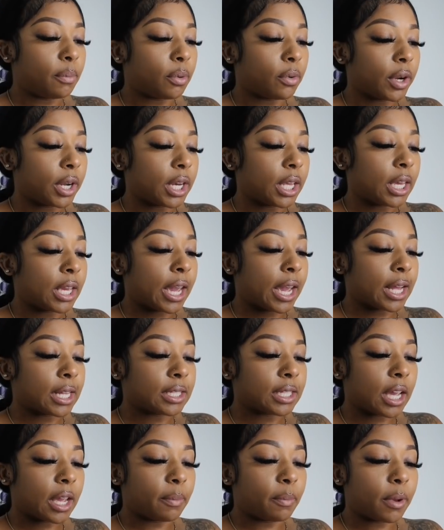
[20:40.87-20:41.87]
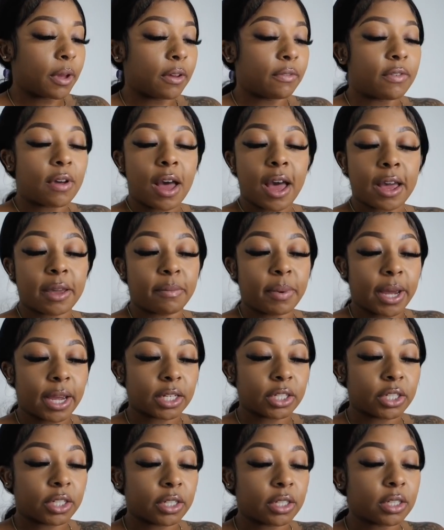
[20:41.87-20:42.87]
pretty anti-puff eye
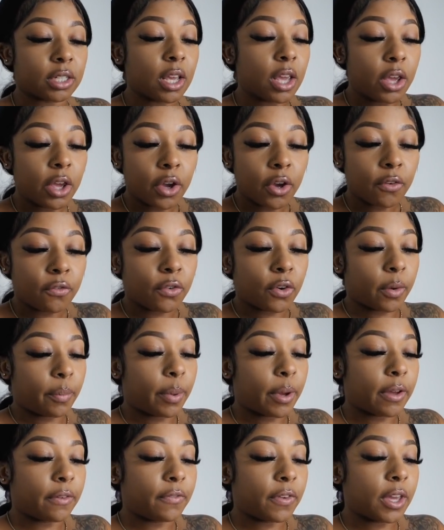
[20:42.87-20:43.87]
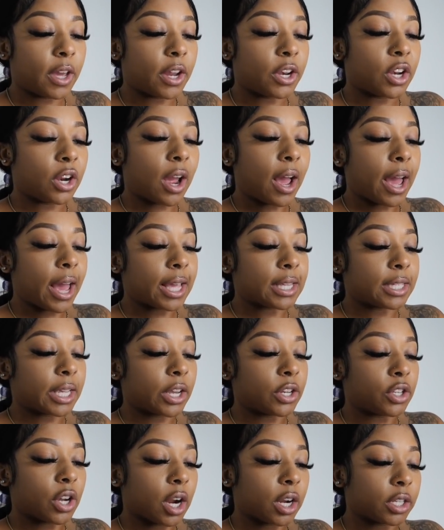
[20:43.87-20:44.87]
patches for puffy under eyes
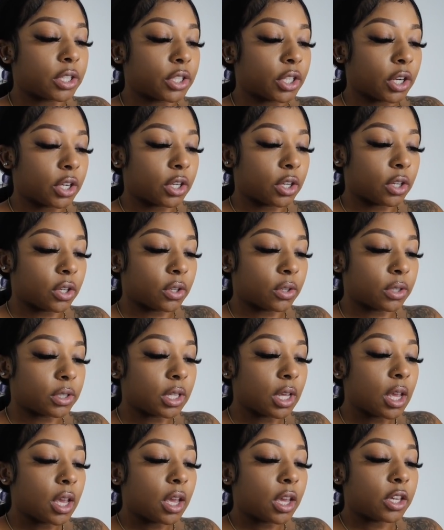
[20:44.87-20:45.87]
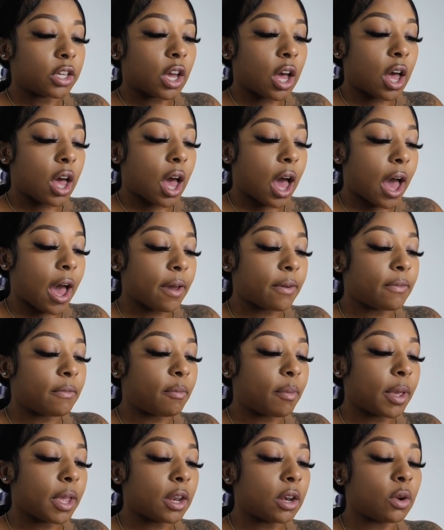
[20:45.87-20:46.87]
and dark circles. Y'all, I've
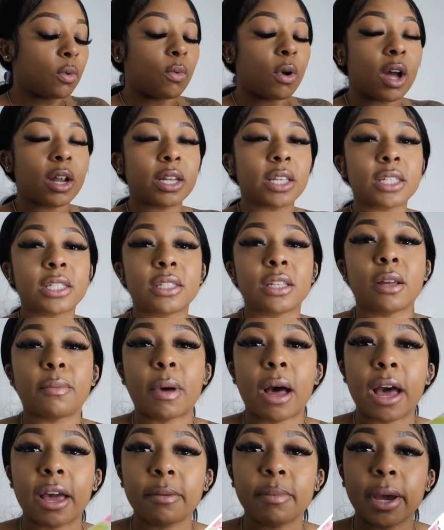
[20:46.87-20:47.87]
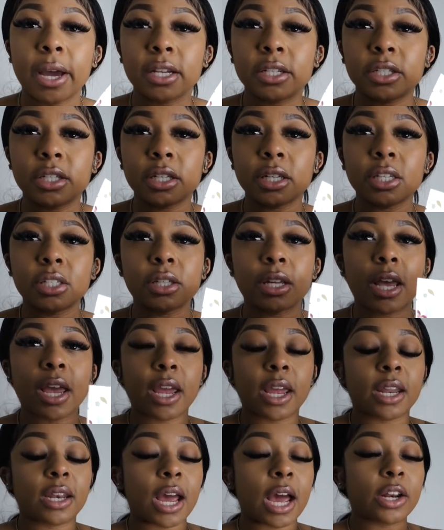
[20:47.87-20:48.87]
been wanting some eye patches,
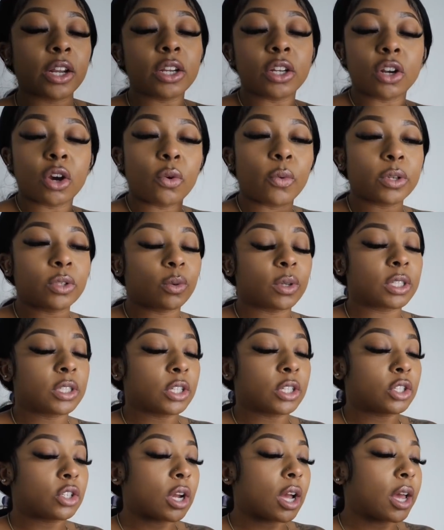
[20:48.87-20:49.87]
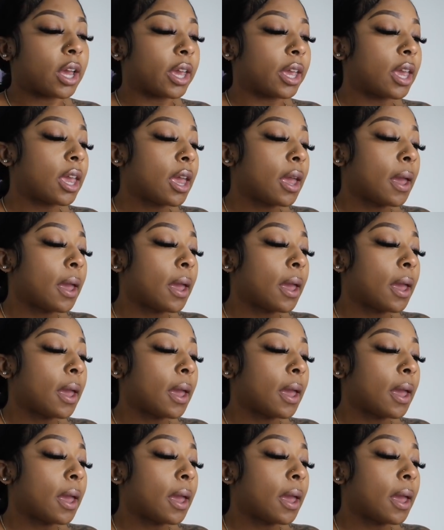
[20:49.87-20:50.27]
and I didn't know which ones to try,